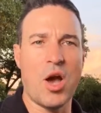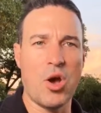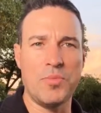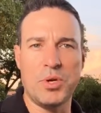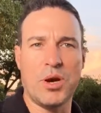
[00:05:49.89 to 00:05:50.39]

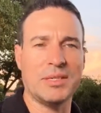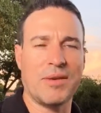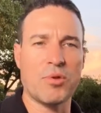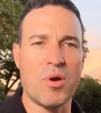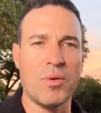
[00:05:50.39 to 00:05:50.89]
Hope you guys
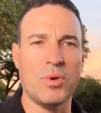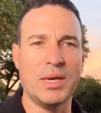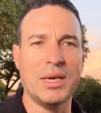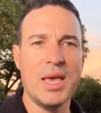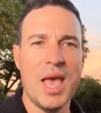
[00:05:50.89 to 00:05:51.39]
have a great
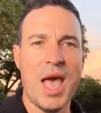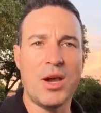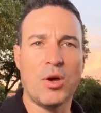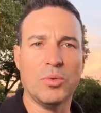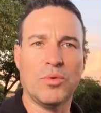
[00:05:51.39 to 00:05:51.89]
week,
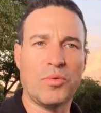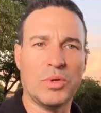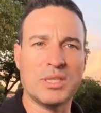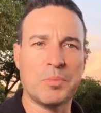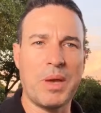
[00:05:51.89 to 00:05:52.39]
and I'll look
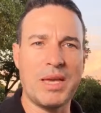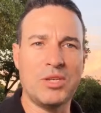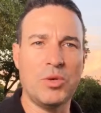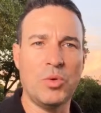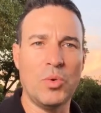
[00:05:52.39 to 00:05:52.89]
forward to speaking
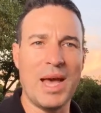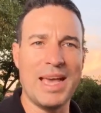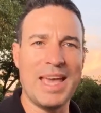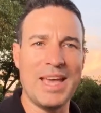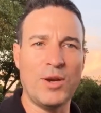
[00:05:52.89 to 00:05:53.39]
to you
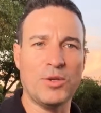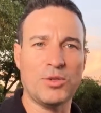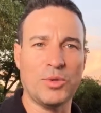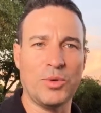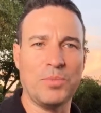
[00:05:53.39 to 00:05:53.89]
again
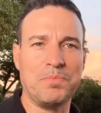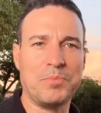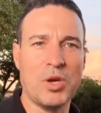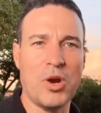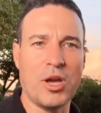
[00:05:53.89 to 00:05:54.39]
soon.
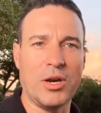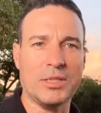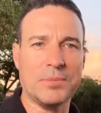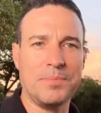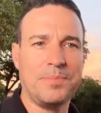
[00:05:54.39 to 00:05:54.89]
Good night,
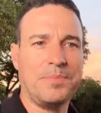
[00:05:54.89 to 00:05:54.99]
guys.